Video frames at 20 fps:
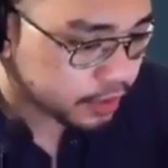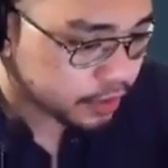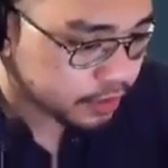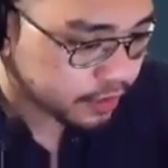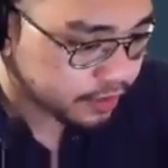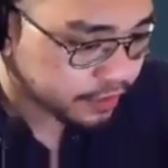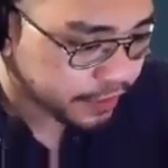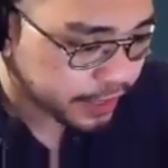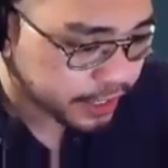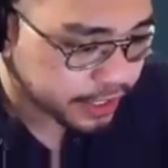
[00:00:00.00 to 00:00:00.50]

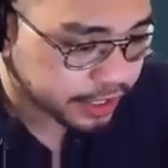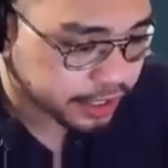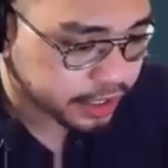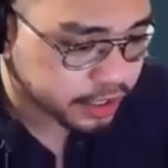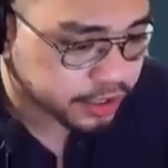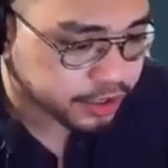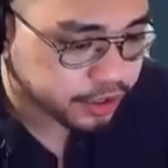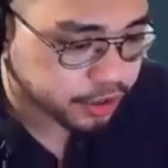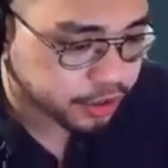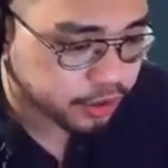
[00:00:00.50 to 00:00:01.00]
figure
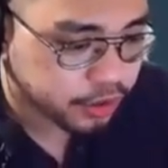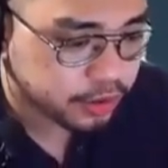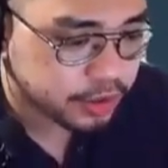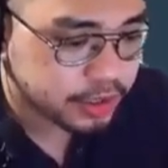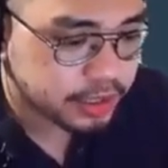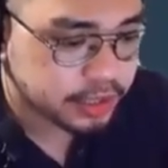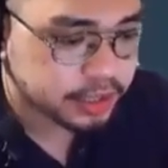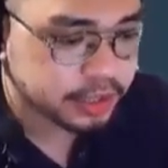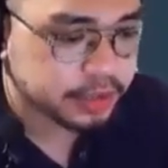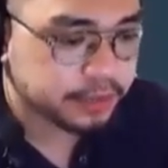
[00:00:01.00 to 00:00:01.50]

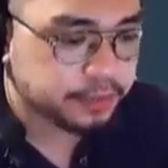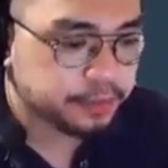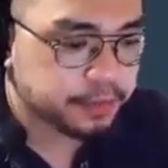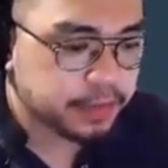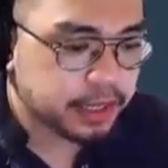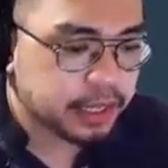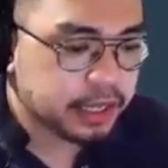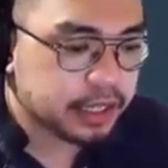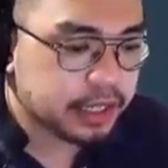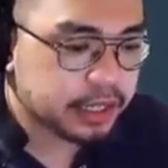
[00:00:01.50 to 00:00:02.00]
shows
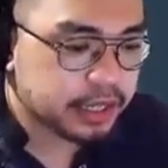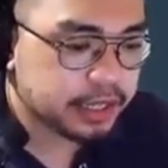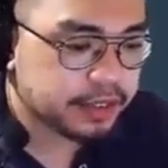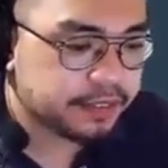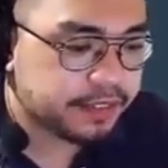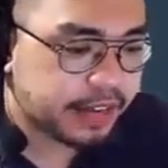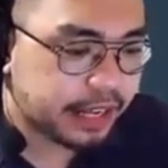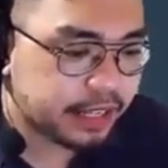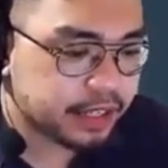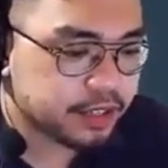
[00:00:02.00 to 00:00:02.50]
the
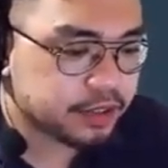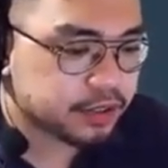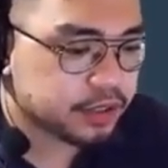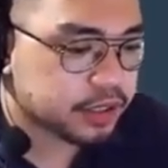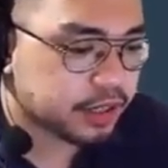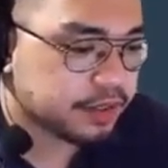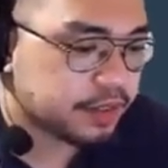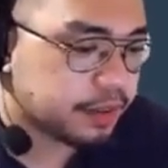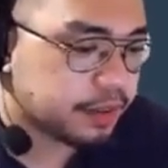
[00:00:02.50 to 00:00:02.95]
values of the